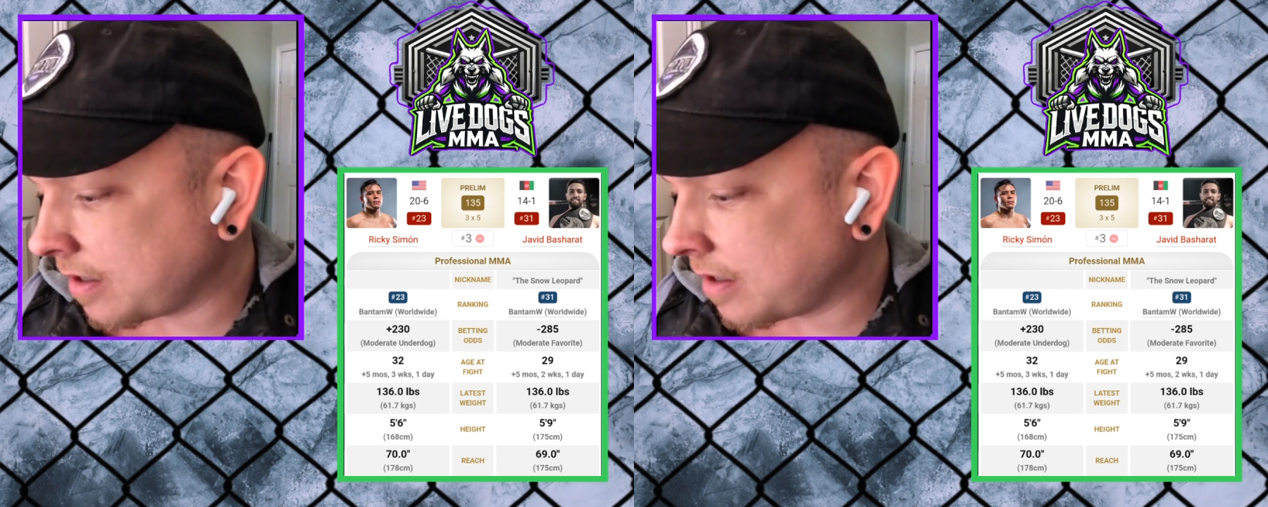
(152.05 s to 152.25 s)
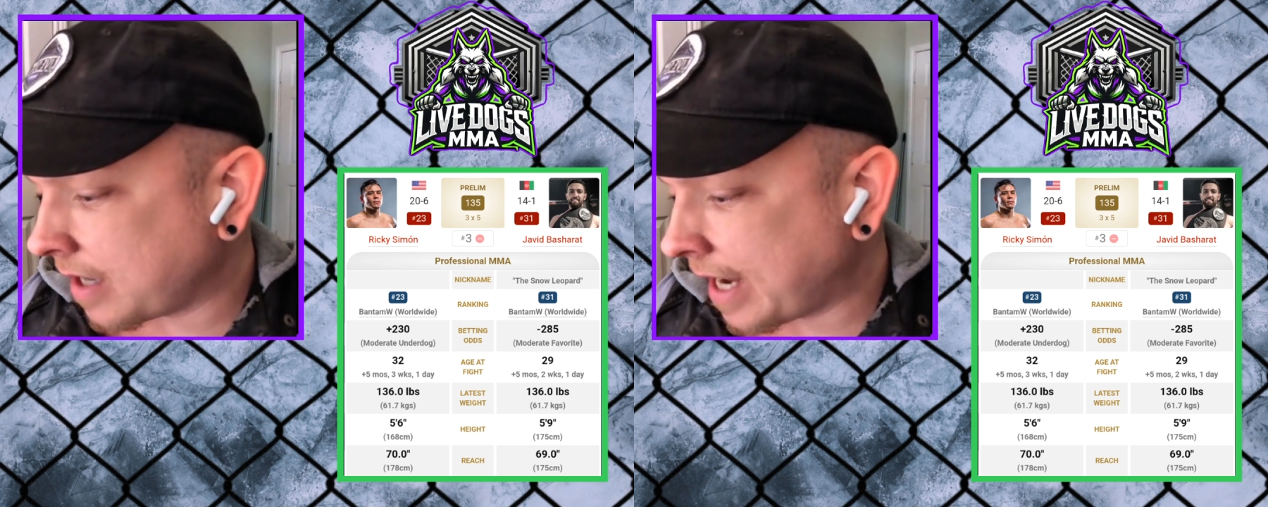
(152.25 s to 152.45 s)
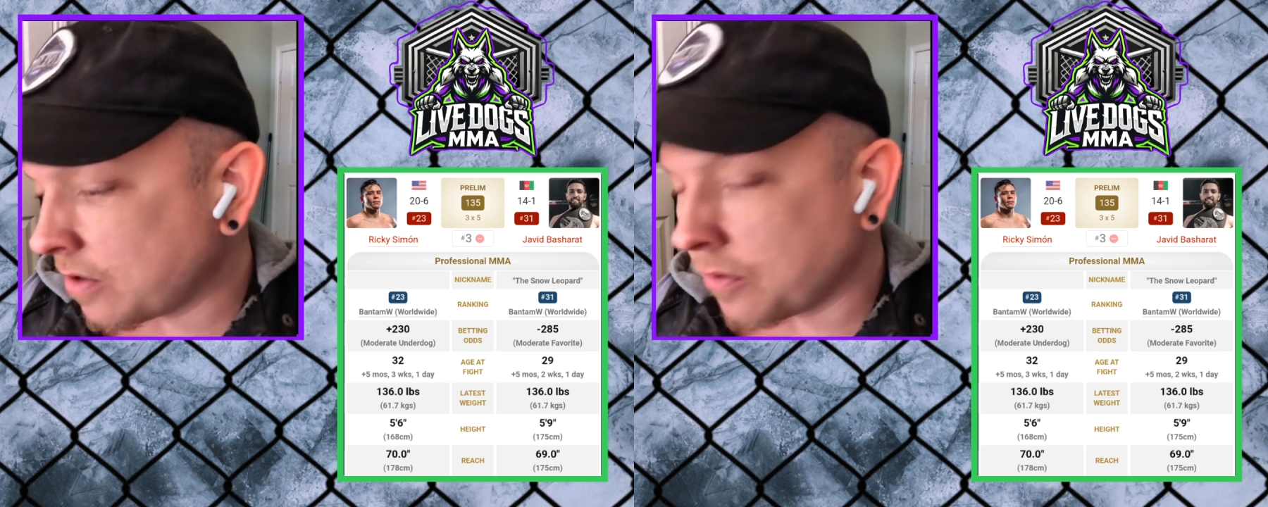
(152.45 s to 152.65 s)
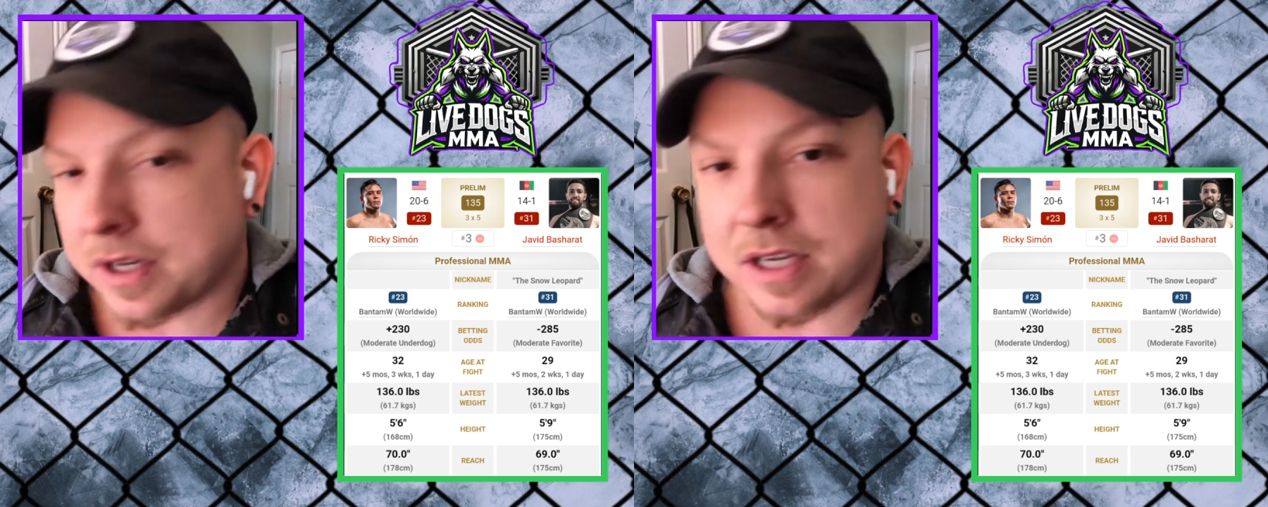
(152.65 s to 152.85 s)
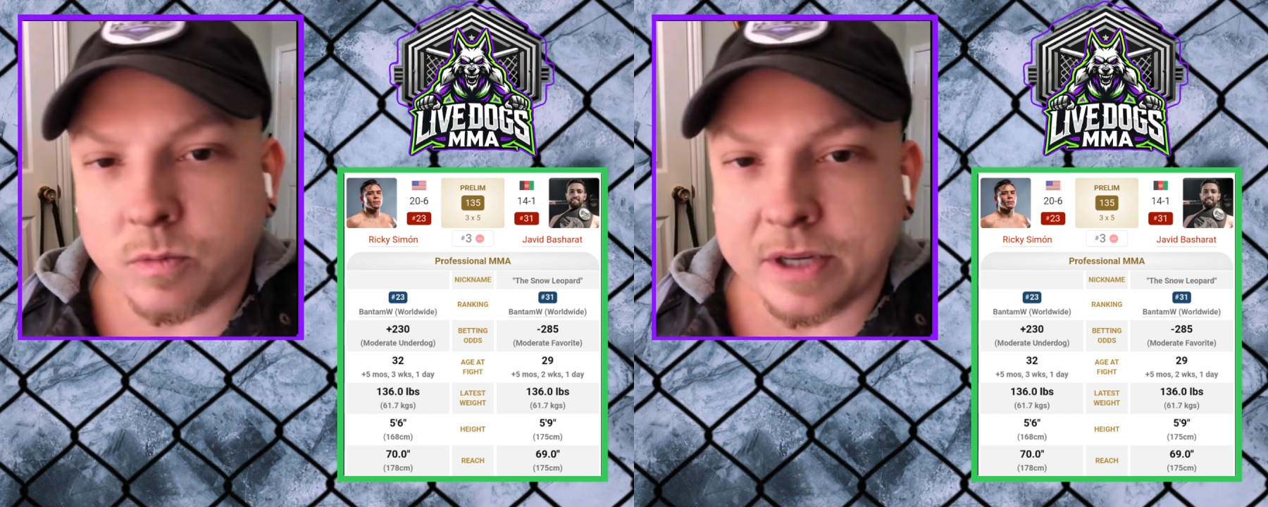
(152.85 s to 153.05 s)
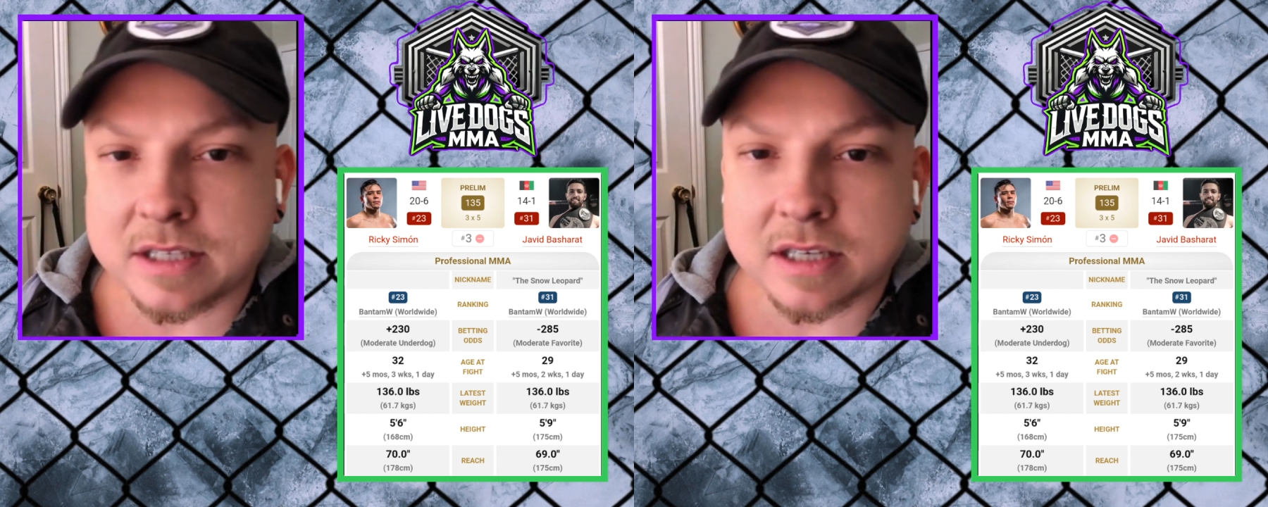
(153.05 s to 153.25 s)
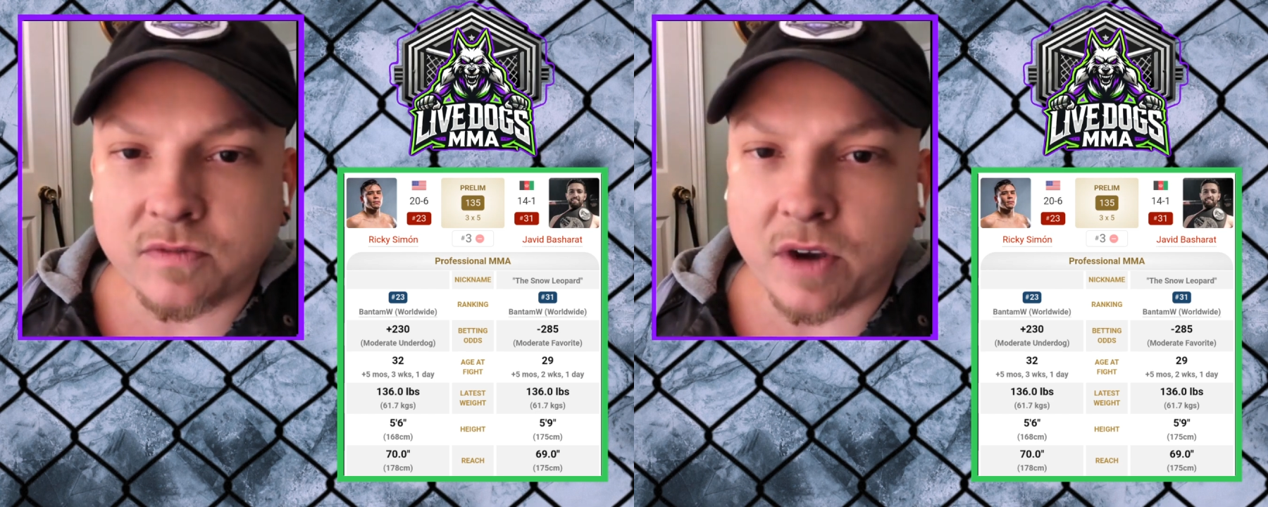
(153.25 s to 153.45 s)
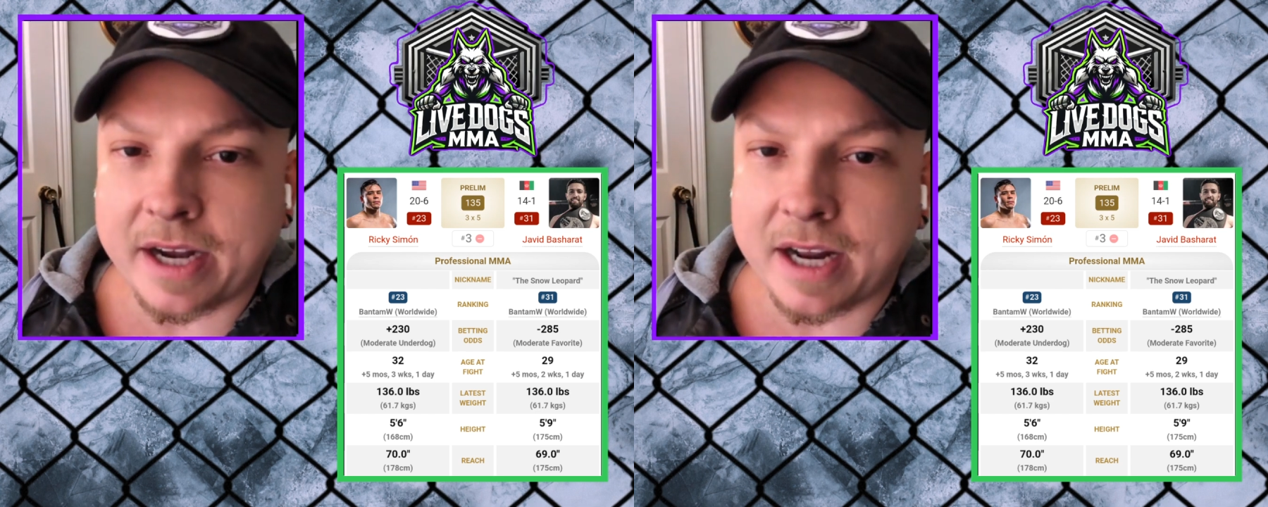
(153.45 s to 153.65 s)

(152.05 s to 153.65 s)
I don't think he wins this fight,